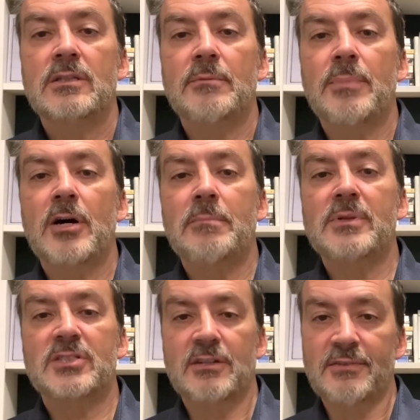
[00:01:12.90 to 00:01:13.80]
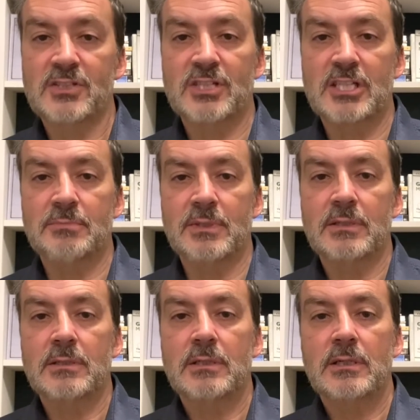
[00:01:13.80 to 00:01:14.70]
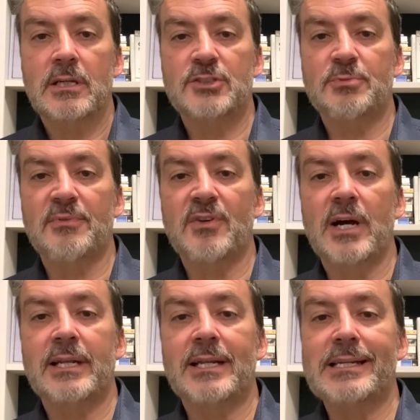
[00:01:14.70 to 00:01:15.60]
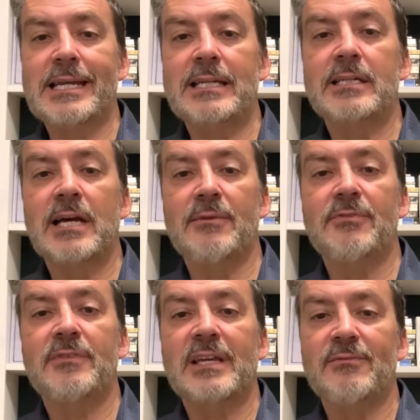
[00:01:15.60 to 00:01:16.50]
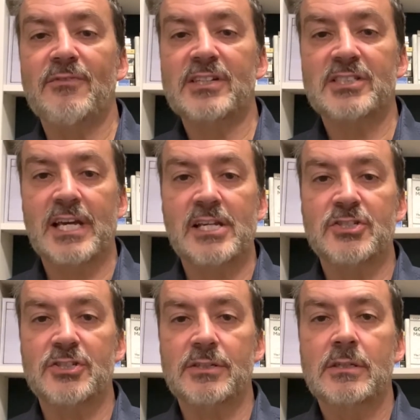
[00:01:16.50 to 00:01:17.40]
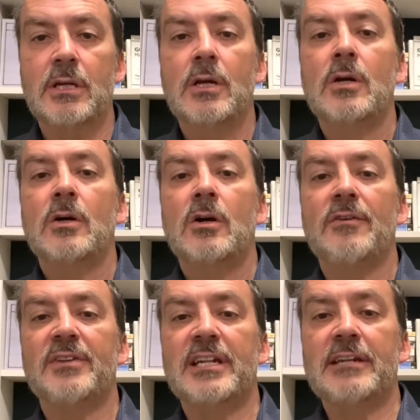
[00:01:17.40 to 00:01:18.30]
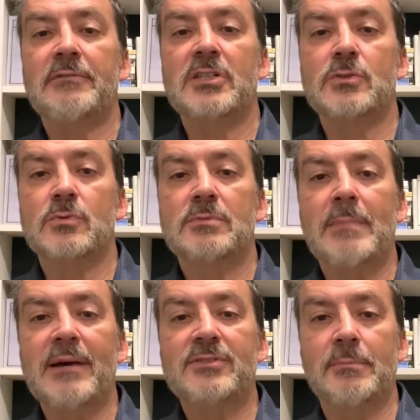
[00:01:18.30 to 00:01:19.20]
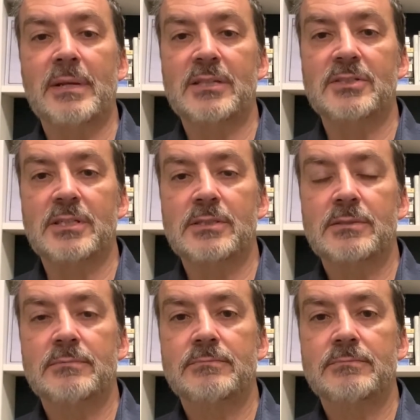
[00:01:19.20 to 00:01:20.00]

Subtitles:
The purpose of an assessment is to provide an in-depth investigation of an individual's maths abilities.